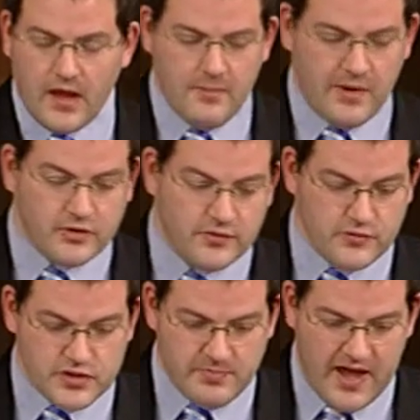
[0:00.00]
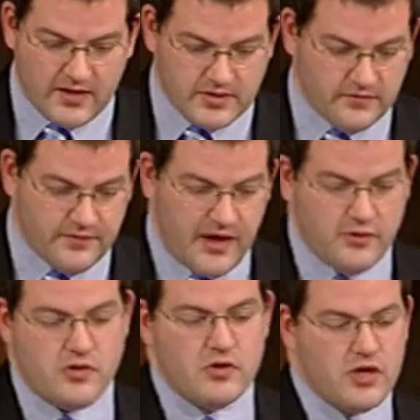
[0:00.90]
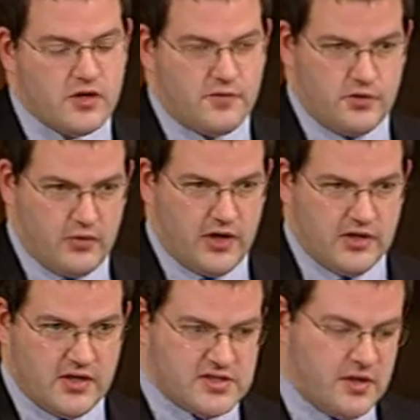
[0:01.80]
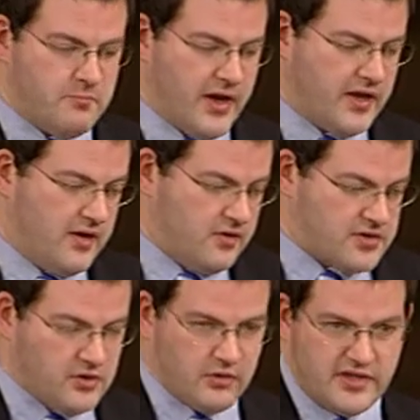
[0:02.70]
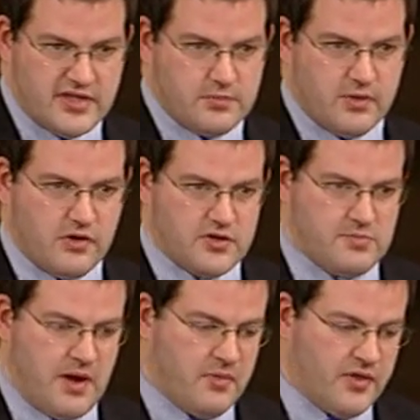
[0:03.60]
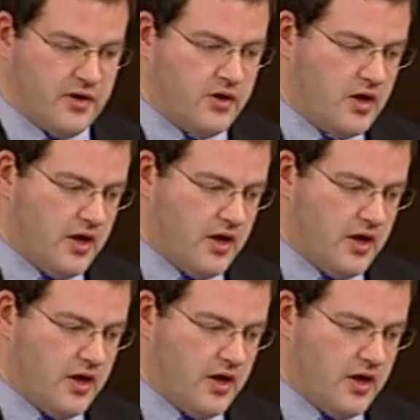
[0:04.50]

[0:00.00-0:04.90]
amount of respect and value for the work that is done by carers, not least because my mother,